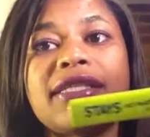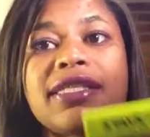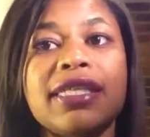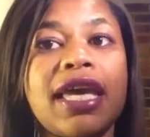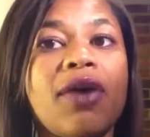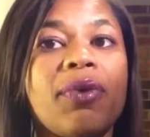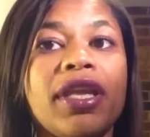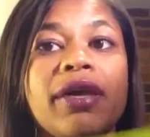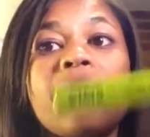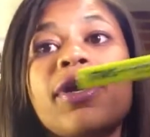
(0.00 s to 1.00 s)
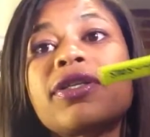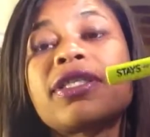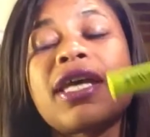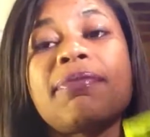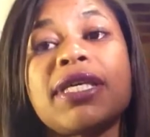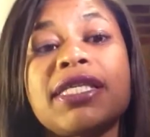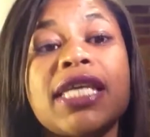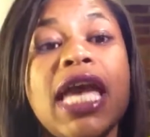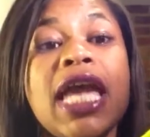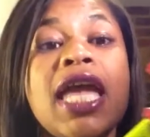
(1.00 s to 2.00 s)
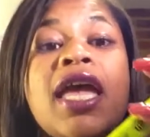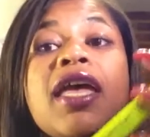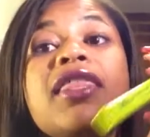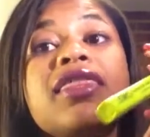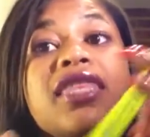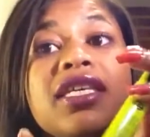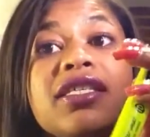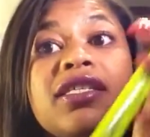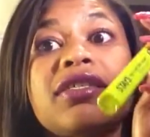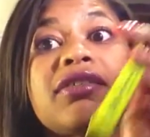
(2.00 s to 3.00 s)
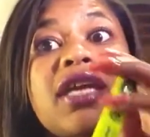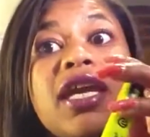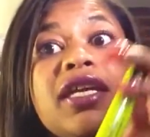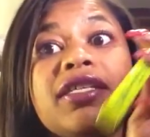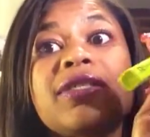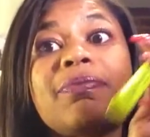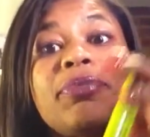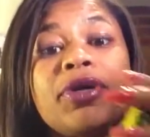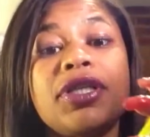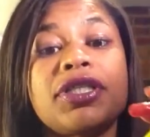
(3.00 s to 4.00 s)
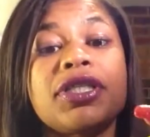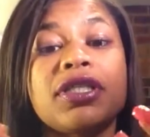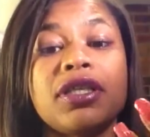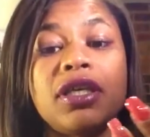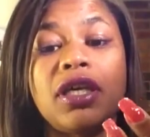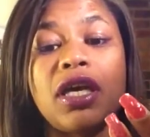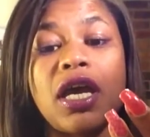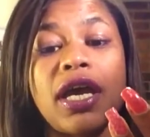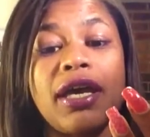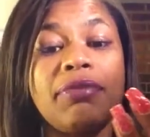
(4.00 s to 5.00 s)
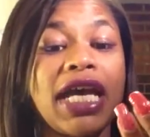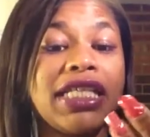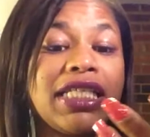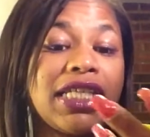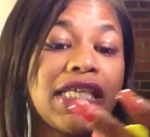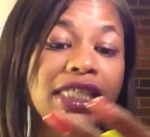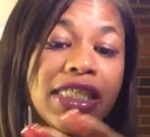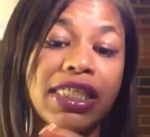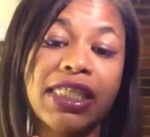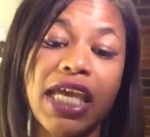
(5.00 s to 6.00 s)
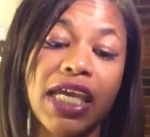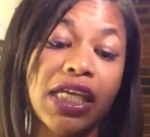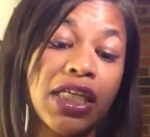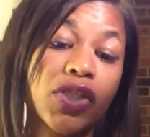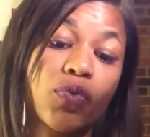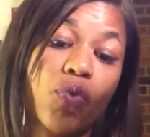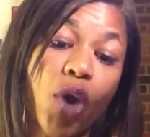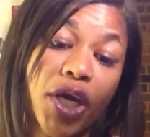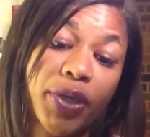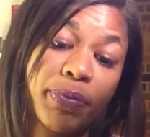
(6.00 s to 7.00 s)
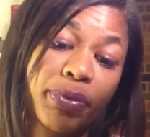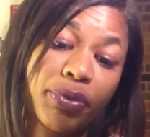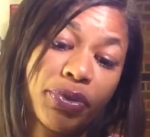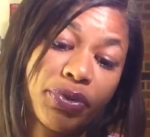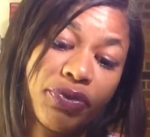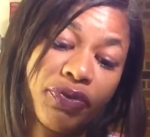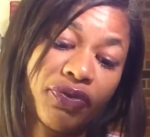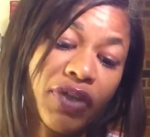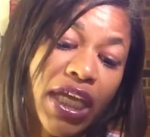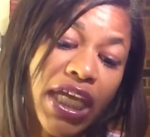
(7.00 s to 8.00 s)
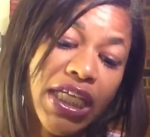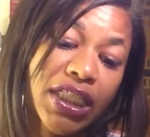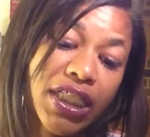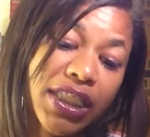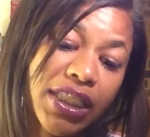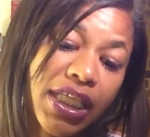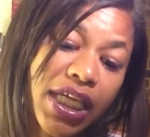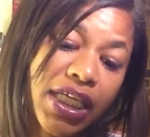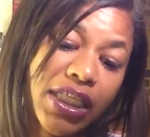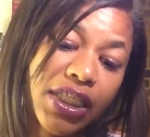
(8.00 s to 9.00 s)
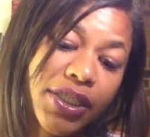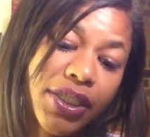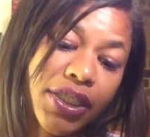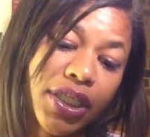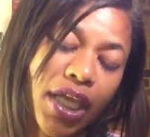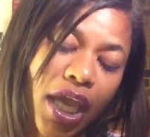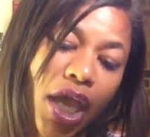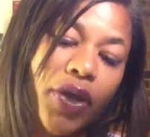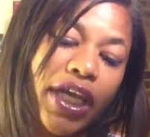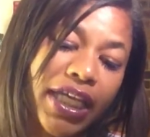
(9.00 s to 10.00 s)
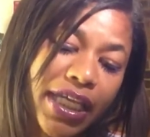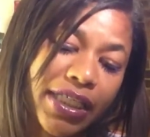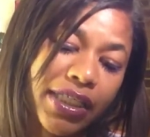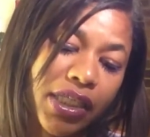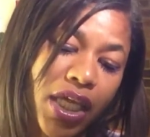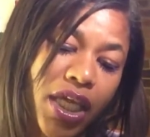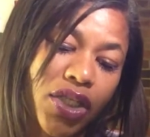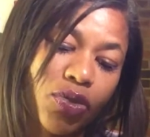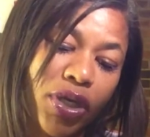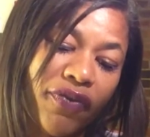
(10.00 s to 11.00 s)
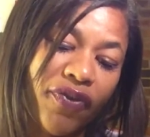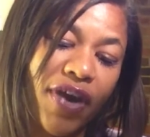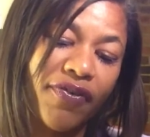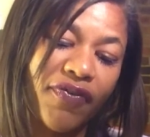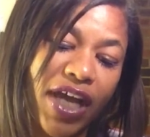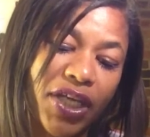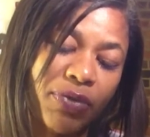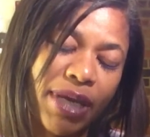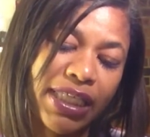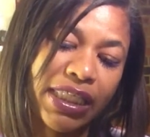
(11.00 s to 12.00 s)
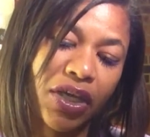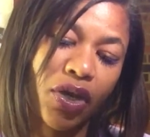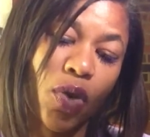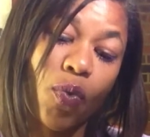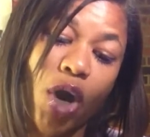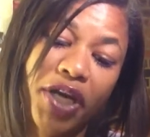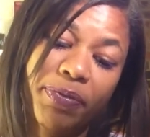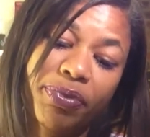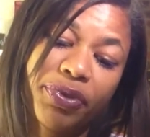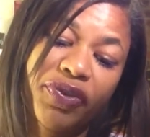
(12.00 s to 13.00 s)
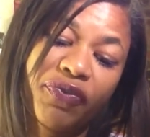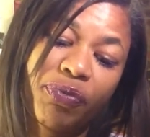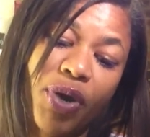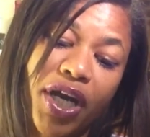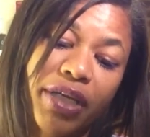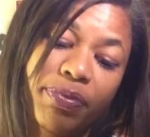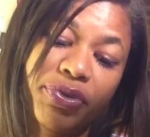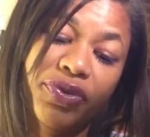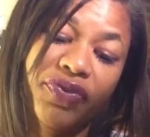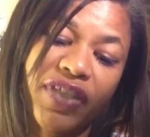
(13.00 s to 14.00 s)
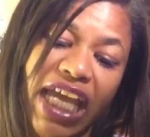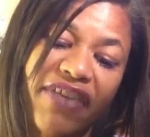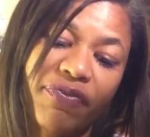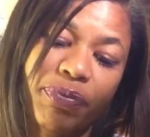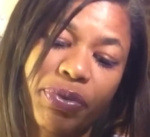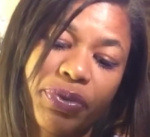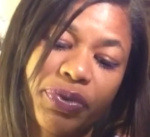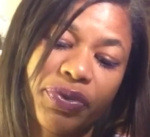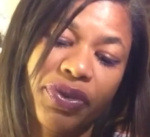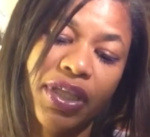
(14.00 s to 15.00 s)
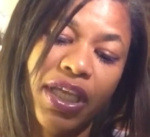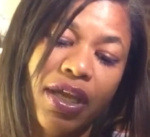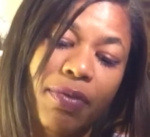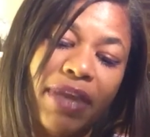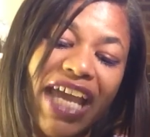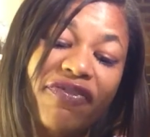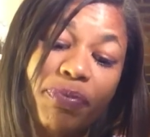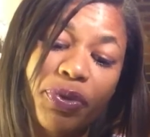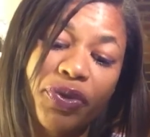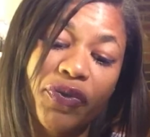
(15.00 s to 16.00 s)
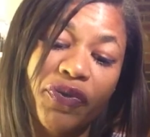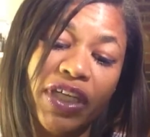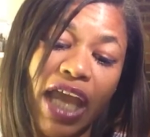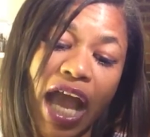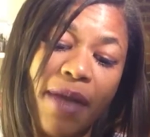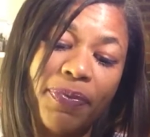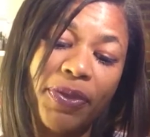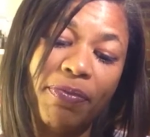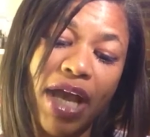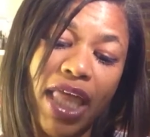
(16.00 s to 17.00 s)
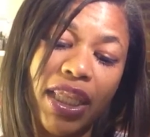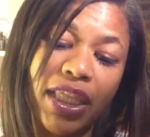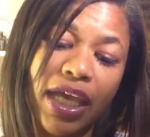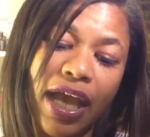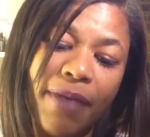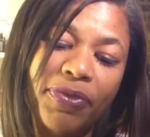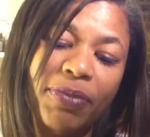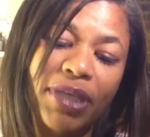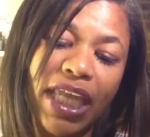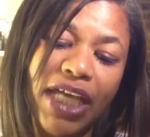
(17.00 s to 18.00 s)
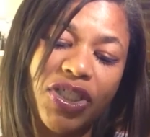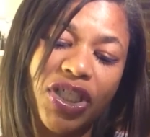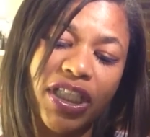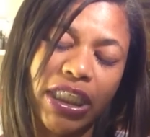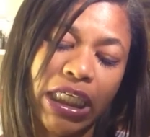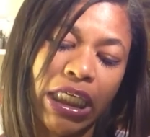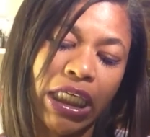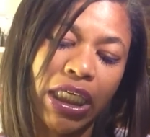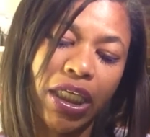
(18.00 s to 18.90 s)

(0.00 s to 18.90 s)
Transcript: to see how well it worked and I must say this stays put um, now it doesn't say it's waterproof it just says okay yes 24 hour volume mascara waterproof party proof life proof life proof and optimal ophthalmologically